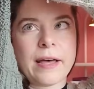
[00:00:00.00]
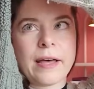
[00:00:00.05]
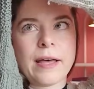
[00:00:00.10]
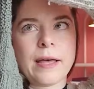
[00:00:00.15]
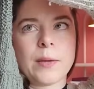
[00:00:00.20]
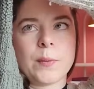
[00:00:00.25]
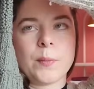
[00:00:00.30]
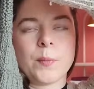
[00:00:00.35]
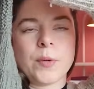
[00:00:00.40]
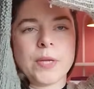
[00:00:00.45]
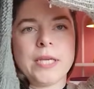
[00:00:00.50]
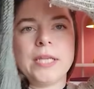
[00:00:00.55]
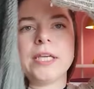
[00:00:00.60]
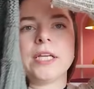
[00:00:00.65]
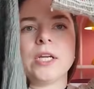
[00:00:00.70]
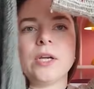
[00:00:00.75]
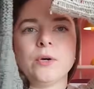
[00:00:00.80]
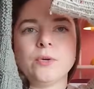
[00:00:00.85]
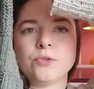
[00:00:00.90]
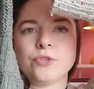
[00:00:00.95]
I'm really
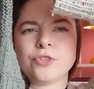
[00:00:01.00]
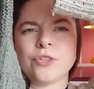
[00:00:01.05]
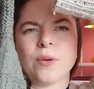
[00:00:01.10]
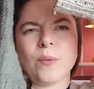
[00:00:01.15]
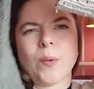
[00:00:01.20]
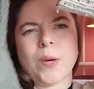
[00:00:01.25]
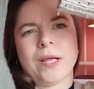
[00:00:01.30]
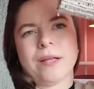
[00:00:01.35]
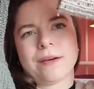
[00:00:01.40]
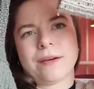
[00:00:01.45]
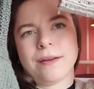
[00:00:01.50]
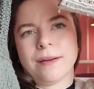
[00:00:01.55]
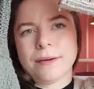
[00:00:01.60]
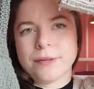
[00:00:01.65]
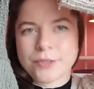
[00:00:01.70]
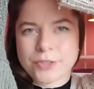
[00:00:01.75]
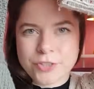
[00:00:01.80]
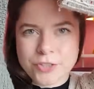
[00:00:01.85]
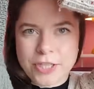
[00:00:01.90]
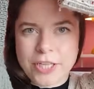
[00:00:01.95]
close, well,
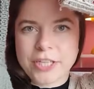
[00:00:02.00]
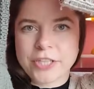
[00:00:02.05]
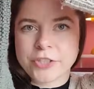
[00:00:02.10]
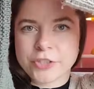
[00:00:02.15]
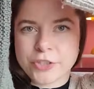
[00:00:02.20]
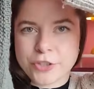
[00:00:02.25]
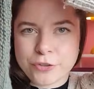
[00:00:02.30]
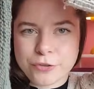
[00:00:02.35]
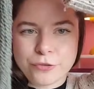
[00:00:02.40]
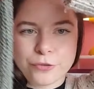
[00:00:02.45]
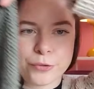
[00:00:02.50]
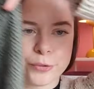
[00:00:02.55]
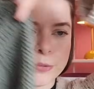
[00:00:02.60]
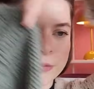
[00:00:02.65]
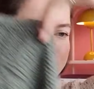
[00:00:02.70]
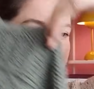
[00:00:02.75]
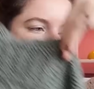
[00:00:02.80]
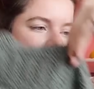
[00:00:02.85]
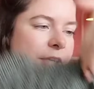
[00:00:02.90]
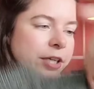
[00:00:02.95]
close-ish to
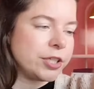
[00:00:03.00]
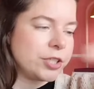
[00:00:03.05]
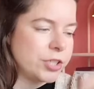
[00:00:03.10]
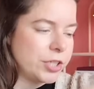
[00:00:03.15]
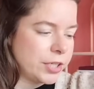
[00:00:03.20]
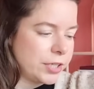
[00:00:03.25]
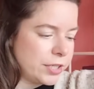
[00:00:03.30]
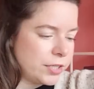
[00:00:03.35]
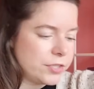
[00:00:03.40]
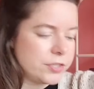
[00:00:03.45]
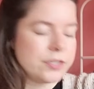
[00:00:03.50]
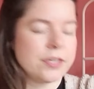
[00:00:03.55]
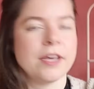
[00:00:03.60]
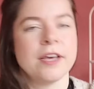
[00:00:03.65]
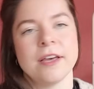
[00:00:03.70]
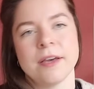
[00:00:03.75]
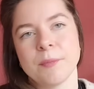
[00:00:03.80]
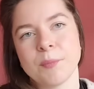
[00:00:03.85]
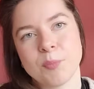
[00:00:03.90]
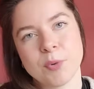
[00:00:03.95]
finishing this.
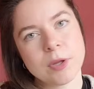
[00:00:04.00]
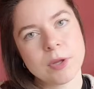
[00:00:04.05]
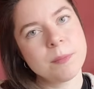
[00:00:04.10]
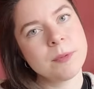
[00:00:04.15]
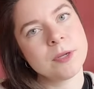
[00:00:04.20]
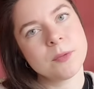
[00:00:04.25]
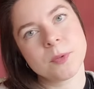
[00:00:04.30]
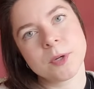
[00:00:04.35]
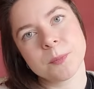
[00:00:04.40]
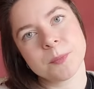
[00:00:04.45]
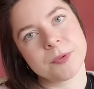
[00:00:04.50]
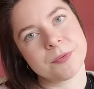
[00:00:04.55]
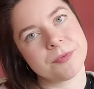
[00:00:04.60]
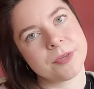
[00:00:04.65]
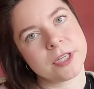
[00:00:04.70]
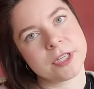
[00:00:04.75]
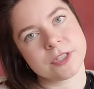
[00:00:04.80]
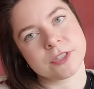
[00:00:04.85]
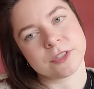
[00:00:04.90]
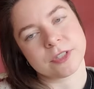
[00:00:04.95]
Probably won't be
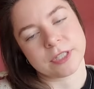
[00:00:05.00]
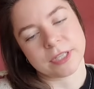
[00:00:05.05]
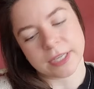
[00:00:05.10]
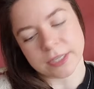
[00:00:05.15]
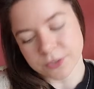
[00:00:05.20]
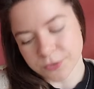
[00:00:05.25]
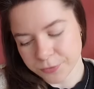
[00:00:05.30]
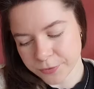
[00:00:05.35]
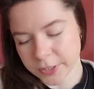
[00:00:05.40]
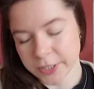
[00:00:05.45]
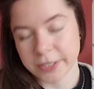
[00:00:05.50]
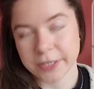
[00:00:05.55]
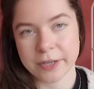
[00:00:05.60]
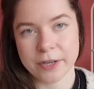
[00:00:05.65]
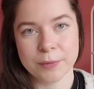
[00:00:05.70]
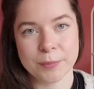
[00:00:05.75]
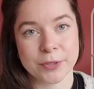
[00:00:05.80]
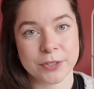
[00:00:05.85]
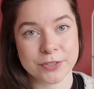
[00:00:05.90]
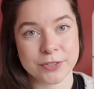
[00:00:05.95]
finished in the next
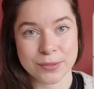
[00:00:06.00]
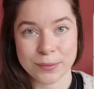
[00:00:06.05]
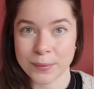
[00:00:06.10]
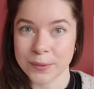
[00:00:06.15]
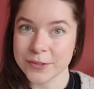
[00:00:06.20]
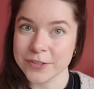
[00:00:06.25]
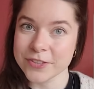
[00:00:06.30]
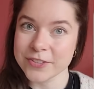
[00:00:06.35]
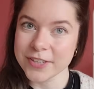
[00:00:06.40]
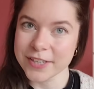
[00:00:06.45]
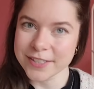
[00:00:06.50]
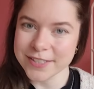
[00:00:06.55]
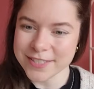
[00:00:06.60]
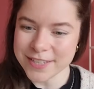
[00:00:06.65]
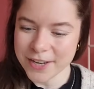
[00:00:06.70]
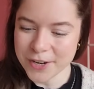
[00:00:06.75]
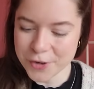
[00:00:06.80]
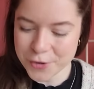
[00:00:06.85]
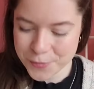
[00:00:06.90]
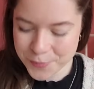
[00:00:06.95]
video because I want to take it
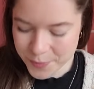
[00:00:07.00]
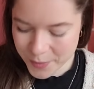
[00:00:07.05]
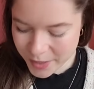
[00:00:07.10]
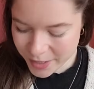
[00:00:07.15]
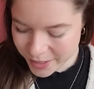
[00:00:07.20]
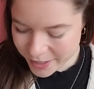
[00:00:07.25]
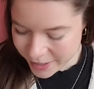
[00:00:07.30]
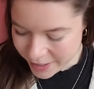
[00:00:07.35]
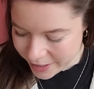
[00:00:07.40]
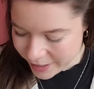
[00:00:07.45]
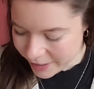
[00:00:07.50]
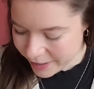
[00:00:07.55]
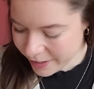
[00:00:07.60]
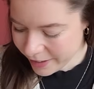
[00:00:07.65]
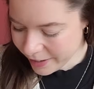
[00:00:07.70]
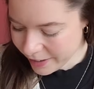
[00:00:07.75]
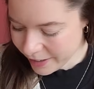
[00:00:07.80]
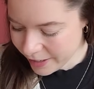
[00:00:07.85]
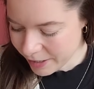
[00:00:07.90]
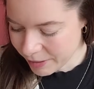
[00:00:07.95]
slow.
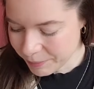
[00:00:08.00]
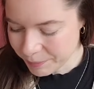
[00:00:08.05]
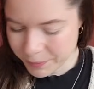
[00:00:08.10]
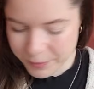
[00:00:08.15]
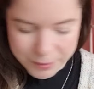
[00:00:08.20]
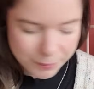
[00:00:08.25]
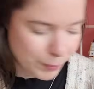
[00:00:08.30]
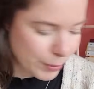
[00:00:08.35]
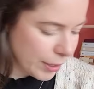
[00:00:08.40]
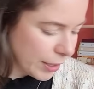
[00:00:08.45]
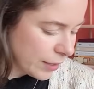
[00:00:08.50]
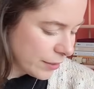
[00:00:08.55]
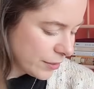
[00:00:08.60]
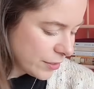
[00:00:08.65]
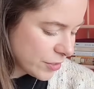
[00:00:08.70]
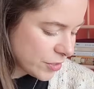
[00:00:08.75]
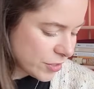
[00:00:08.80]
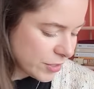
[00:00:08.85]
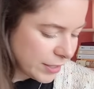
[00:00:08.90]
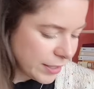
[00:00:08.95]
But the
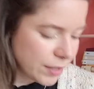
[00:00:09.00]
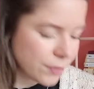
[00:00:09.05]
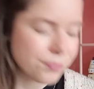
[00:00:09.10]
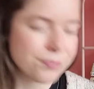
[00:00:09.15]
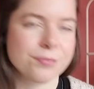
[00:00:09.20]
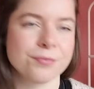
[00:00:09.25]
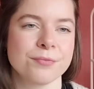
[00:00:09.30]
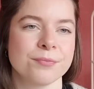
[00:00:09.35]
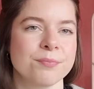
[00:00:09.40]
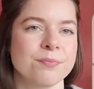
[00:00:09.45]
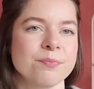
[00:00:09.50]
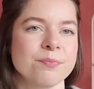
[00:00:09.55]
sleeve